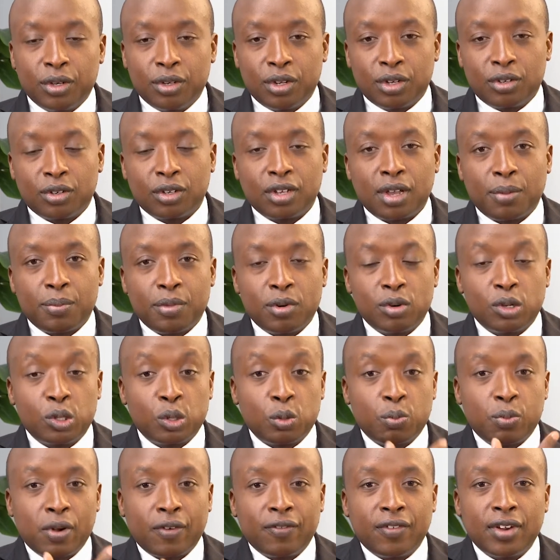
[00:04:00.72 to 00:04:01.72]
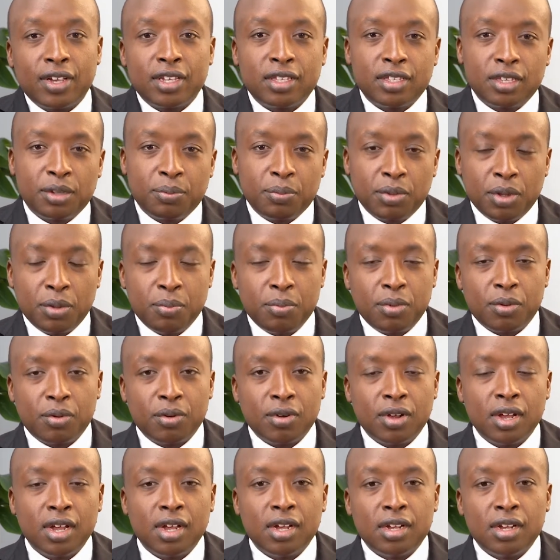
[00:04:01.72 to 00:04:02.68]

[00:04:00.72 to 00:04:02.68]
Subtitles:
you're talking about supervising people,